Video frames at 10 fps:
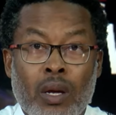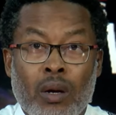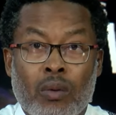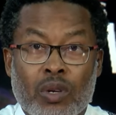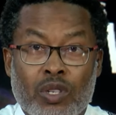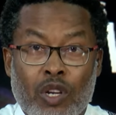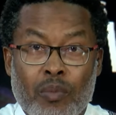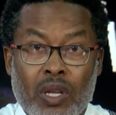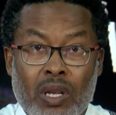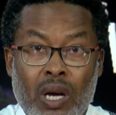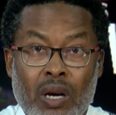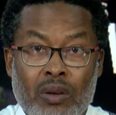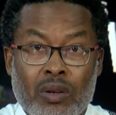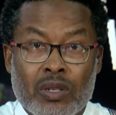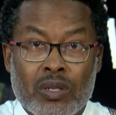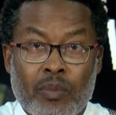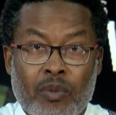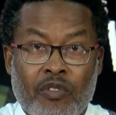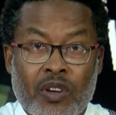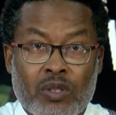Well, joining me now is uh,
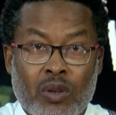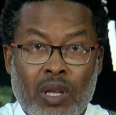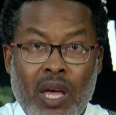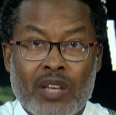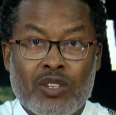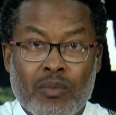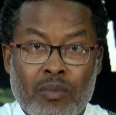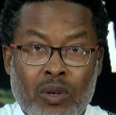Professor Kashim